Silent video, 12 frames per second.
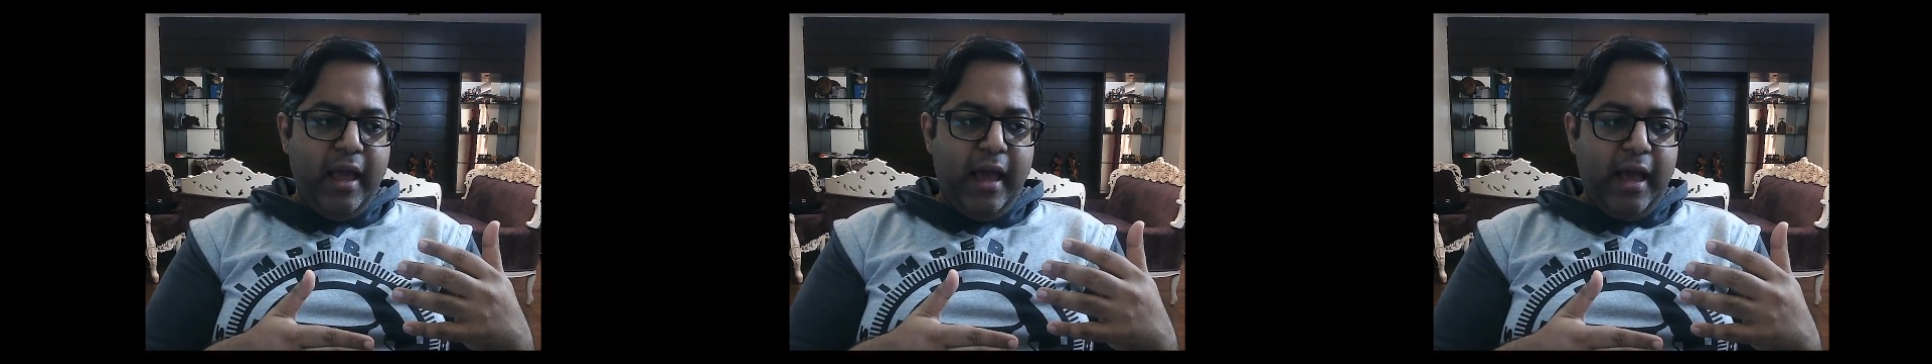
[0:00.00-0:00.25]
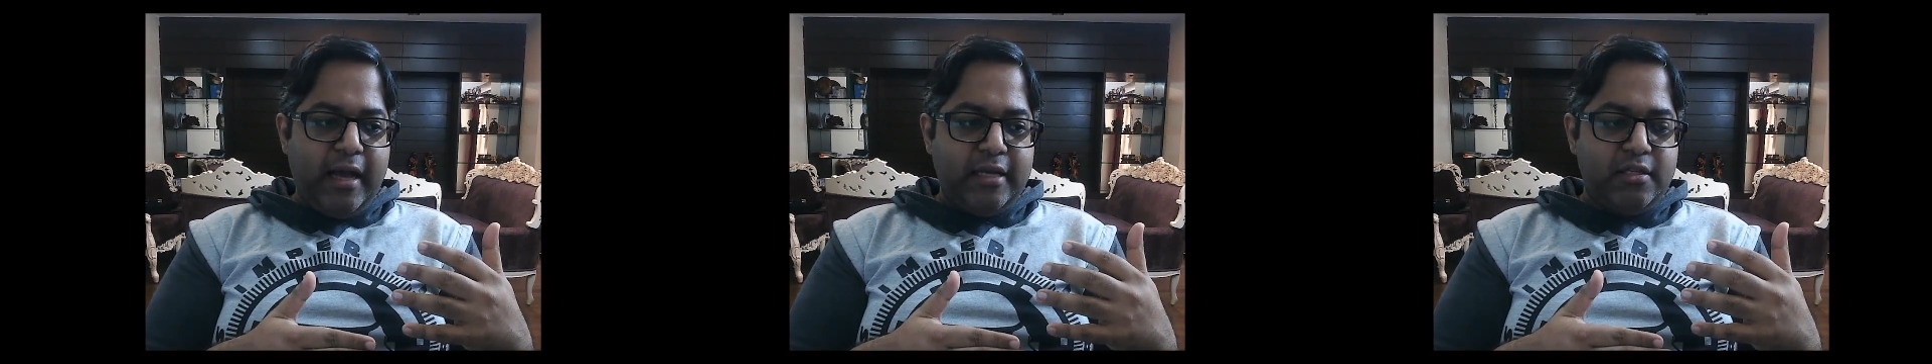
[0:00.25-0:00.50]

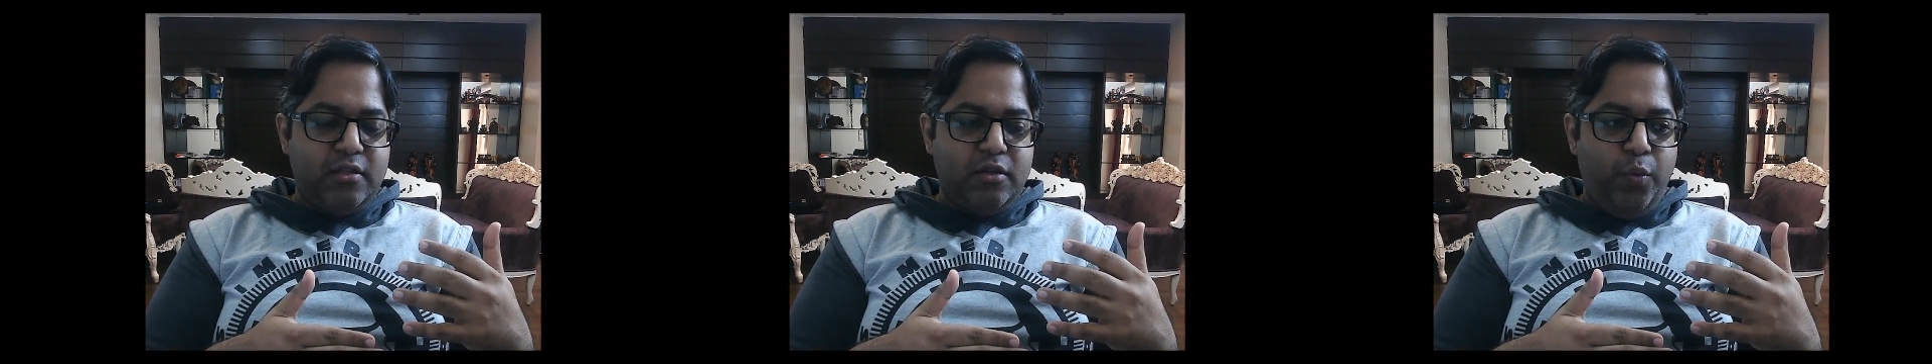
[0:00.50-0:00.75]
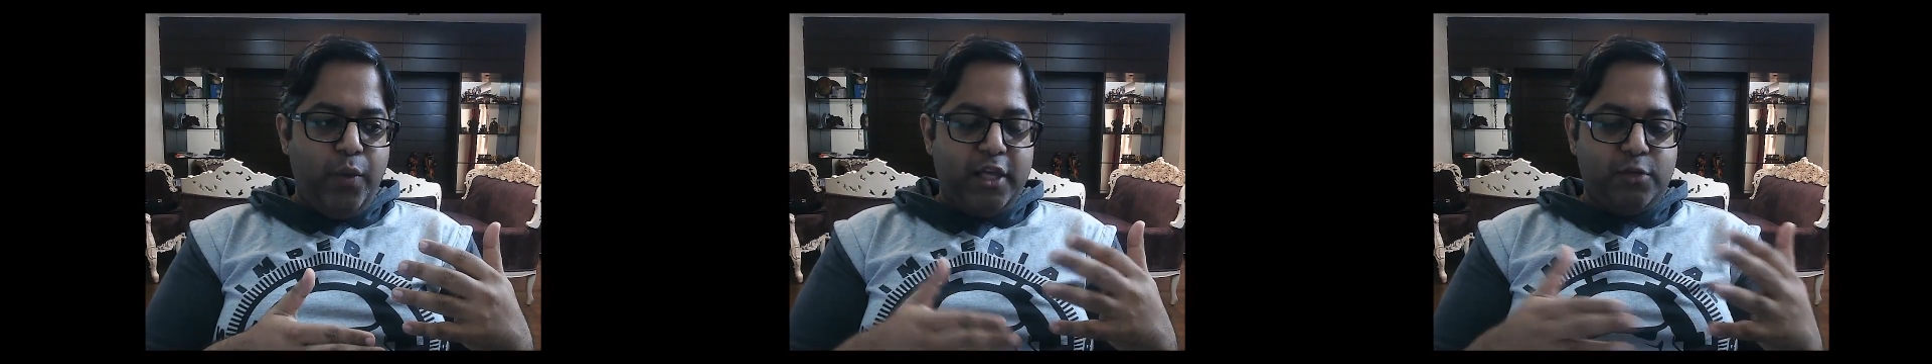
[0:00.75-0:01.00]
as
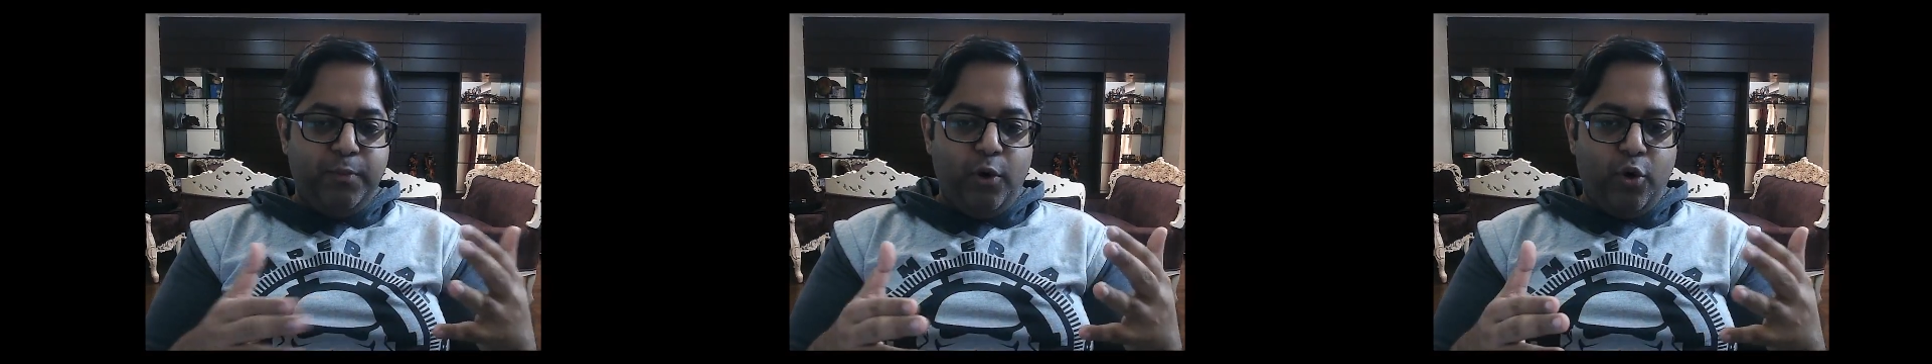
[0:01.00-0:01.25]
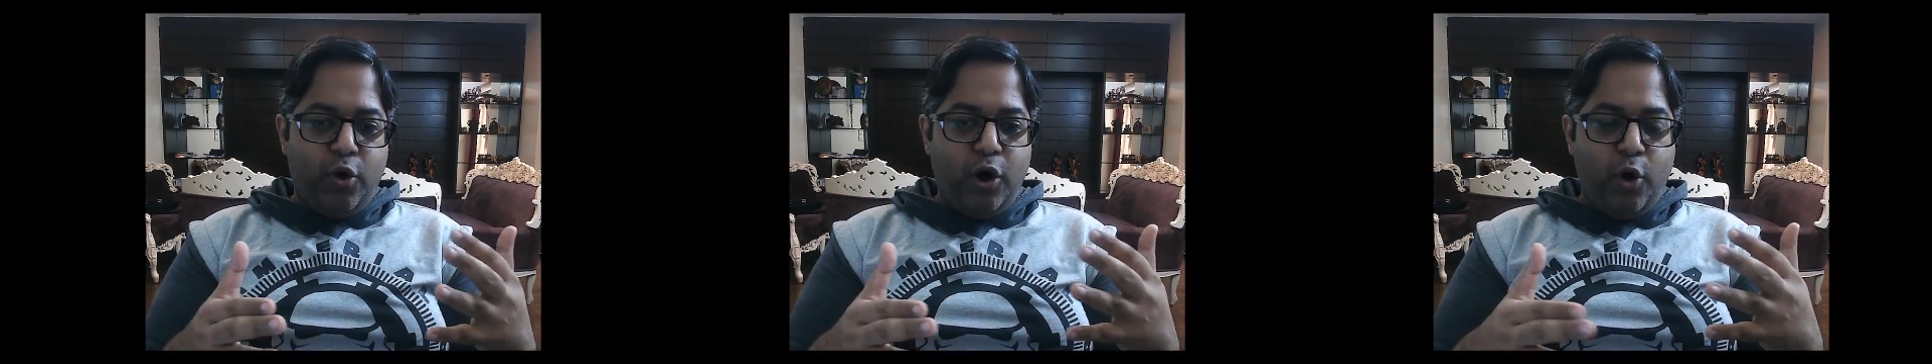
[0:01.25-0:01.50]
we
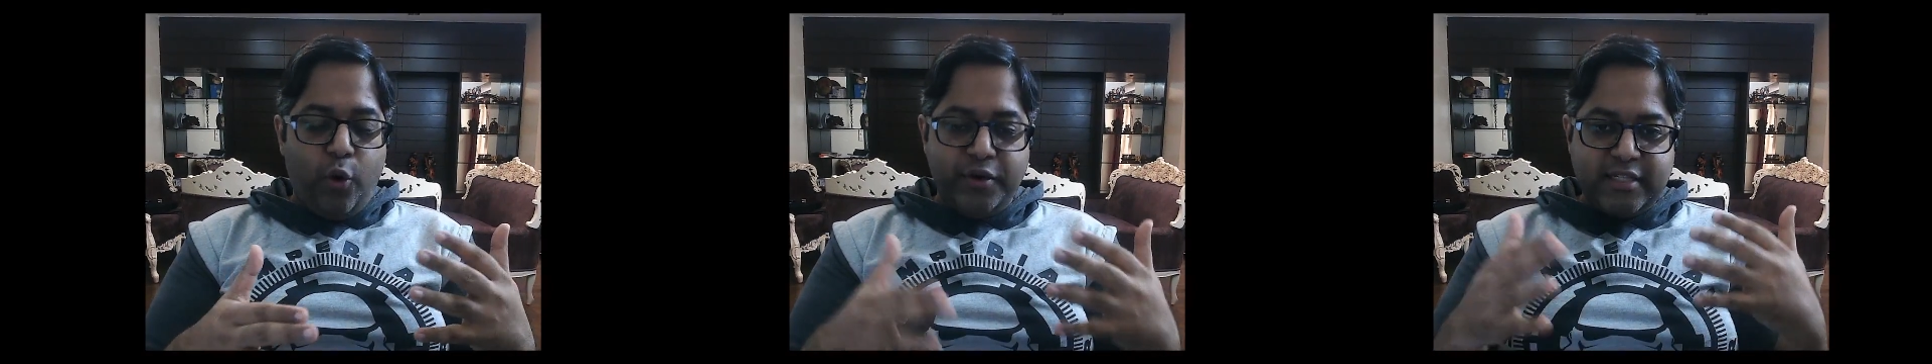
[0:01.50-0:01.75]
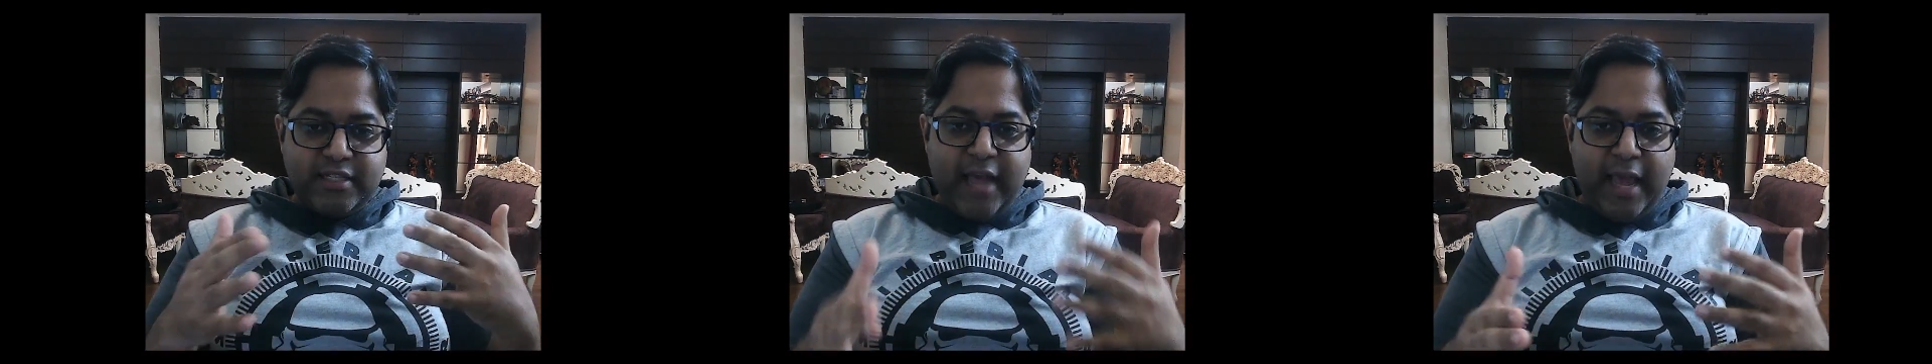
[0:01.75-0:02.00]
explore
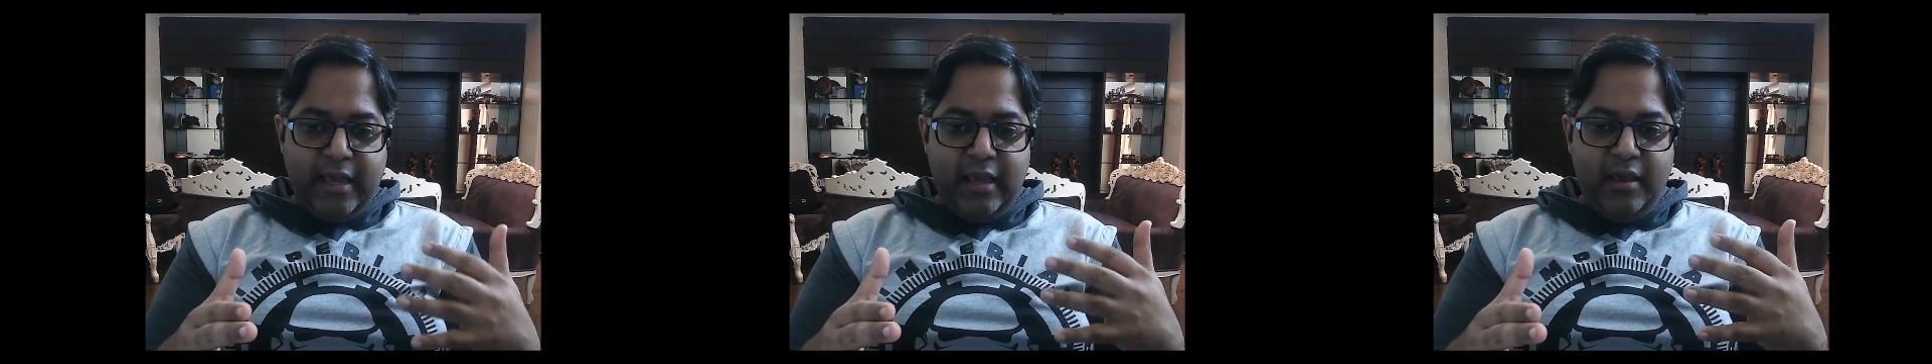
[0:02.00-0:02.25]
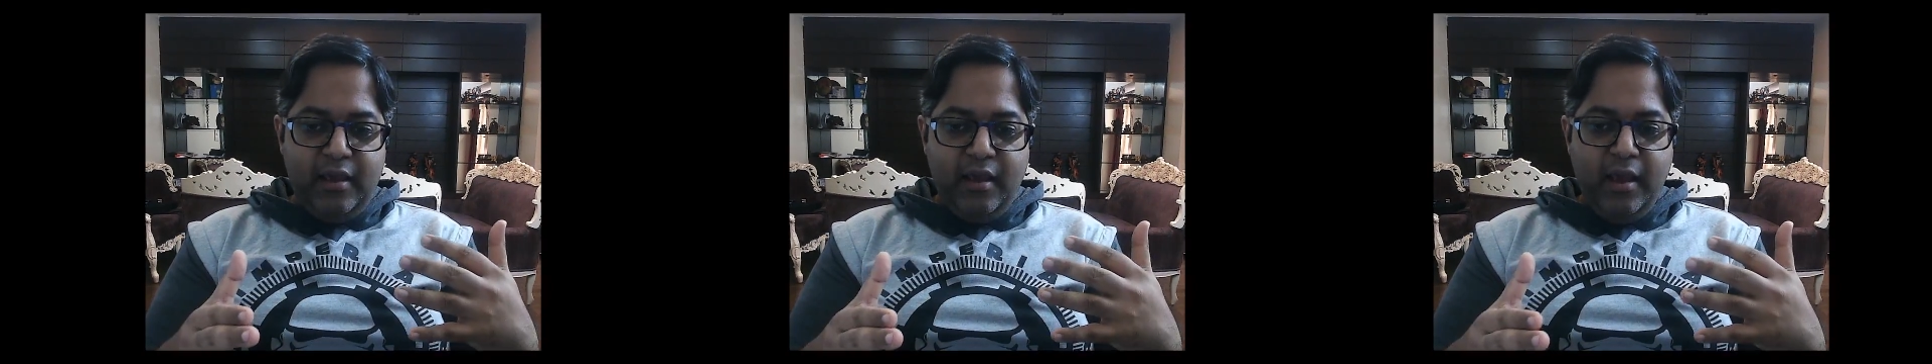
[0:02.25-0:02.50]
Horus'
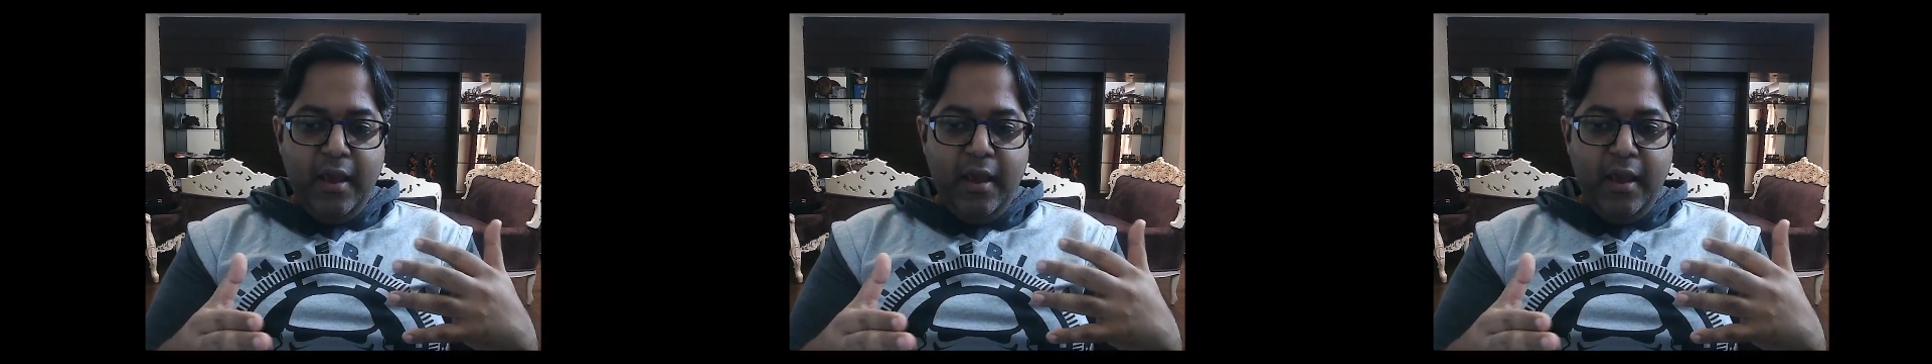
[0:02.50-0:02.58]
psyche,